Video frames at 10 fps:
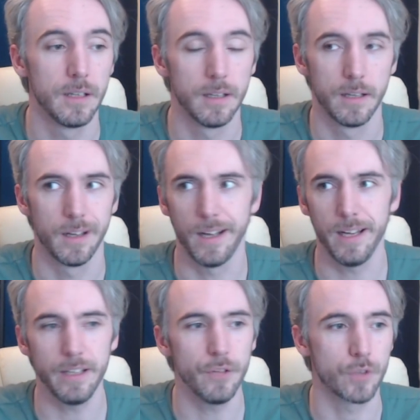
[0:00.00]
I
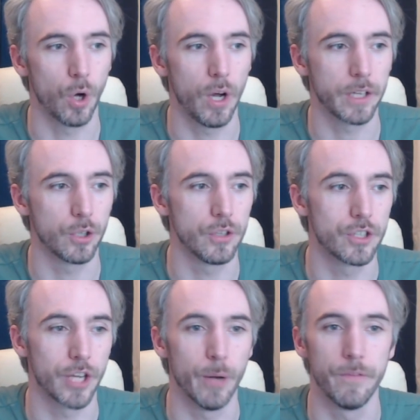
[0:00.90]
think you've got a good
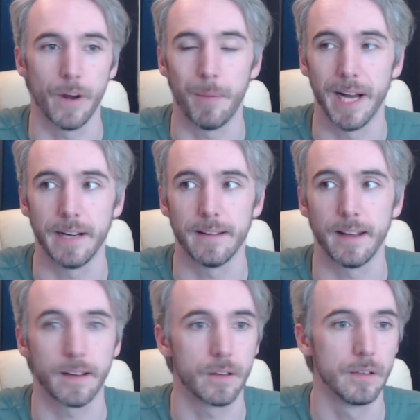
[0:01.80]
shell for a pirate
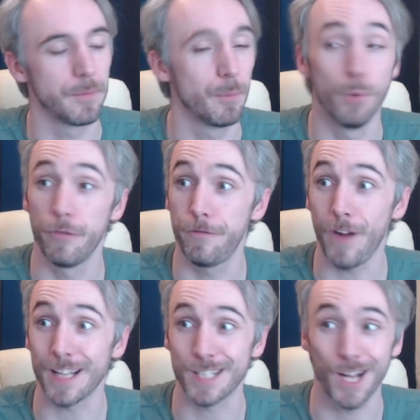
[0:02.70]
deck there.
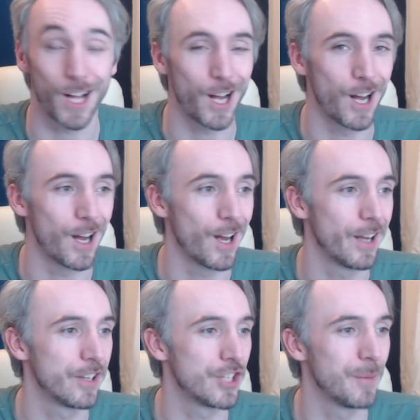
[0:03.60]
Mufasa!
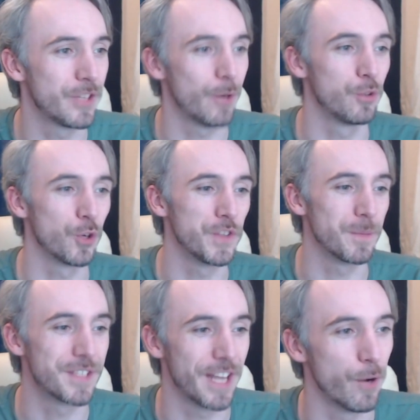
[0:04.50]
James Earl Jones
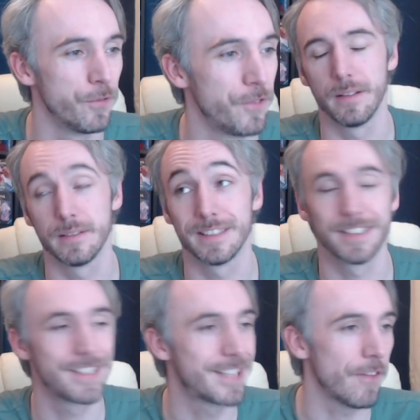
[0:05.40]
himself.
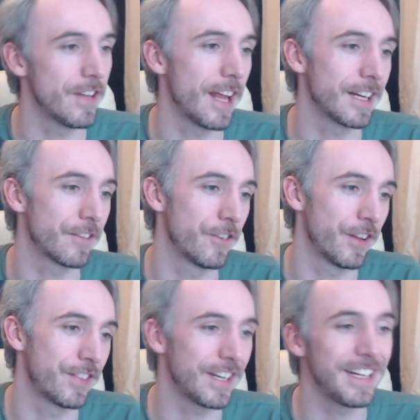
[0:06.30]
7 ink for a
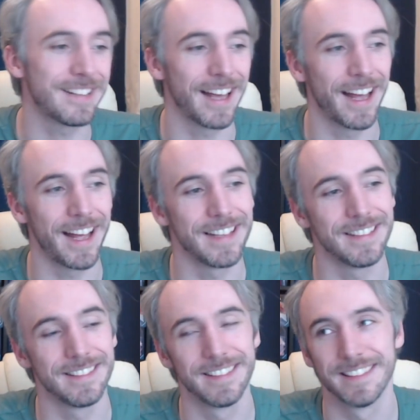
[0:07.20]

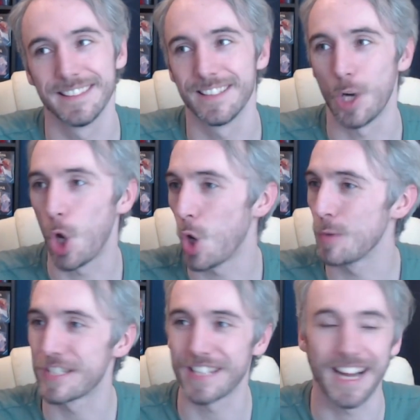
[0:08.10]
3/10, all
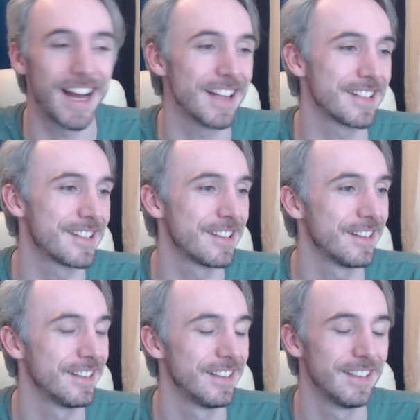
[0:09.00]
stats.
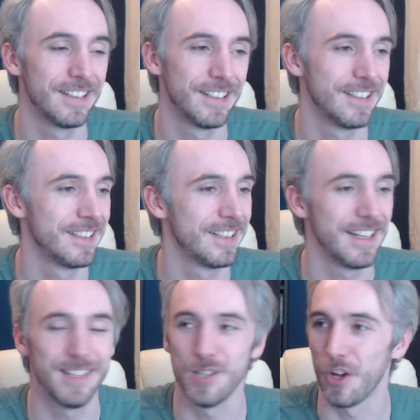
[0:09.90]

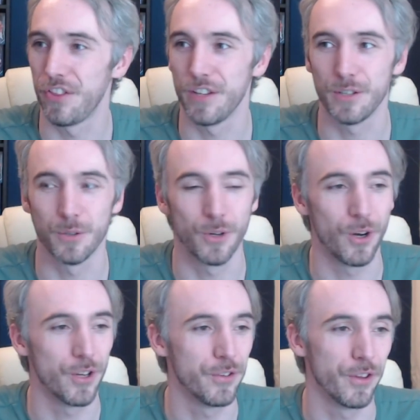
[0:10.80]
Nothing going
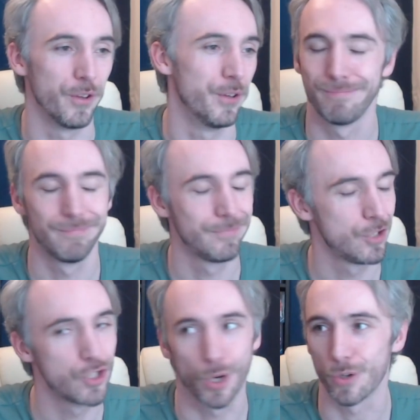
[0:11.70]
on under the hood.
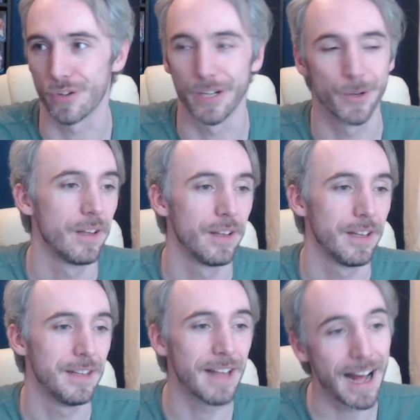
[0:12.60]
Junk rare.
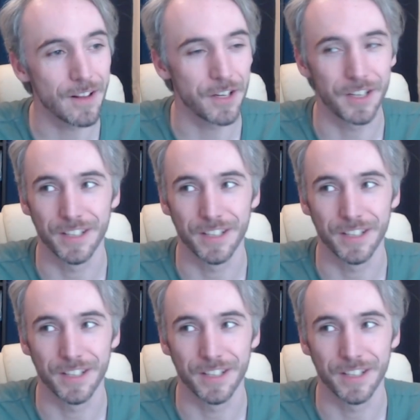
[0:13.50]
Nala.